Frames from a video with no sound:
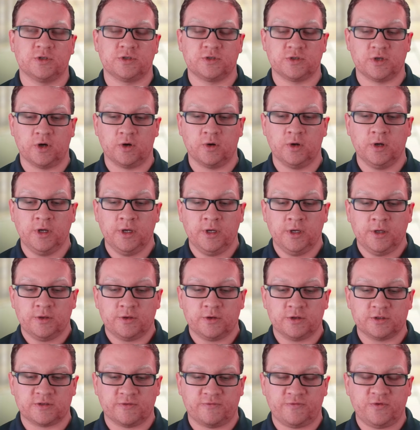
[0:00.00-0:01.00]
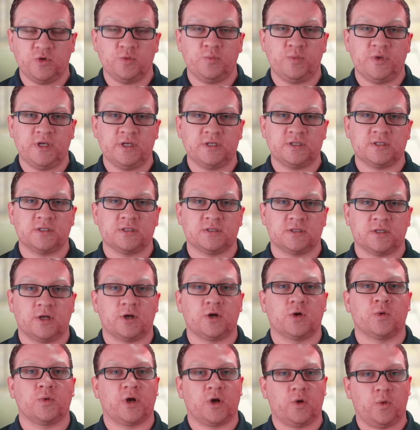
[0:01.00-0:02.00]
So there's a few pieces that
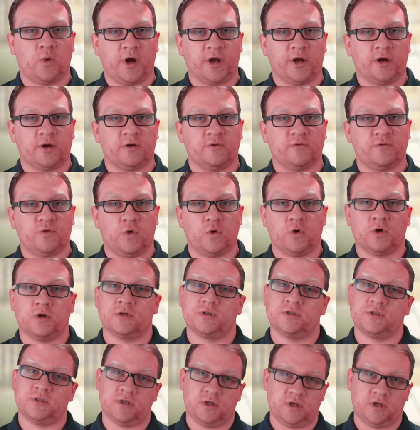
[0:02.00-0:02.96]
are required, of course.